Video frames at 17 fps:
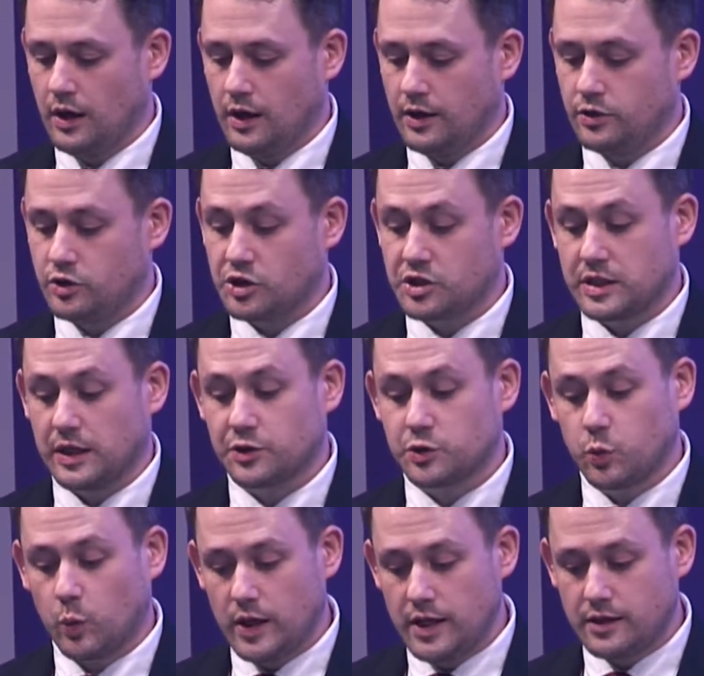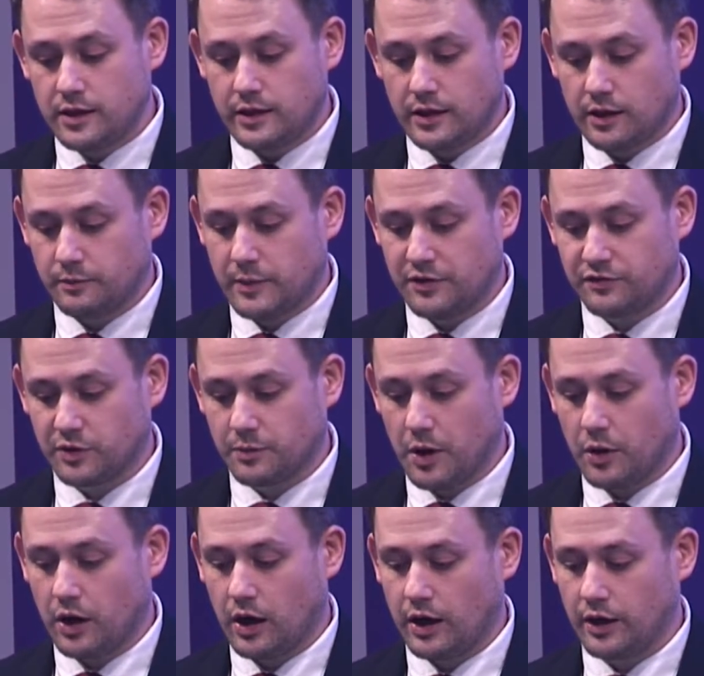Just last week, a young man from
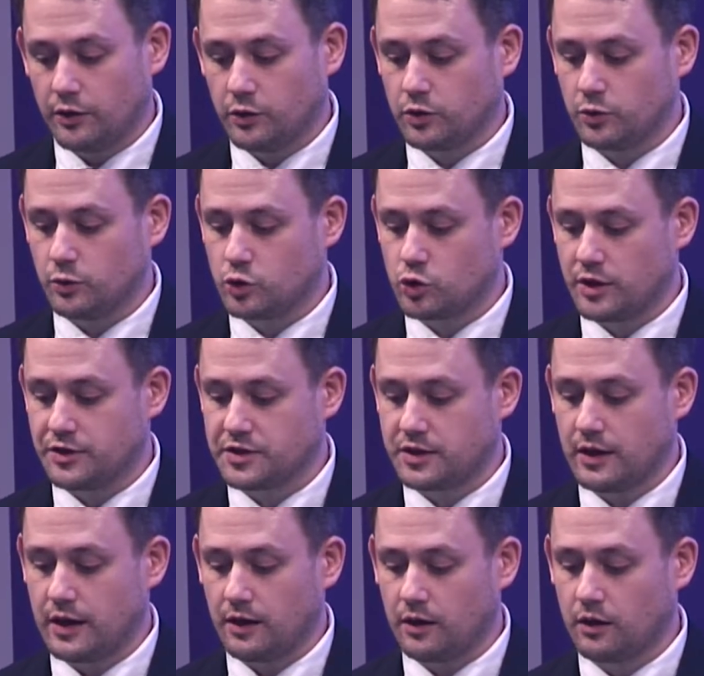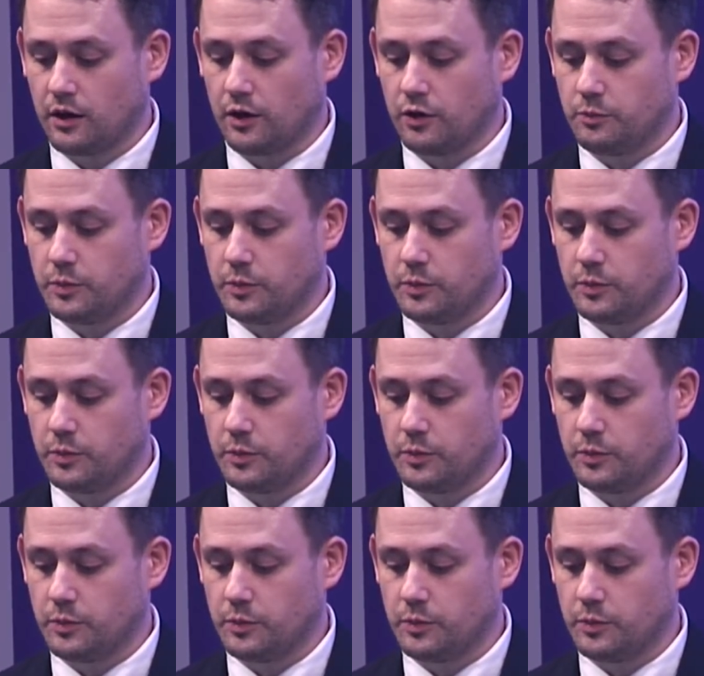Ohio called Trez Genko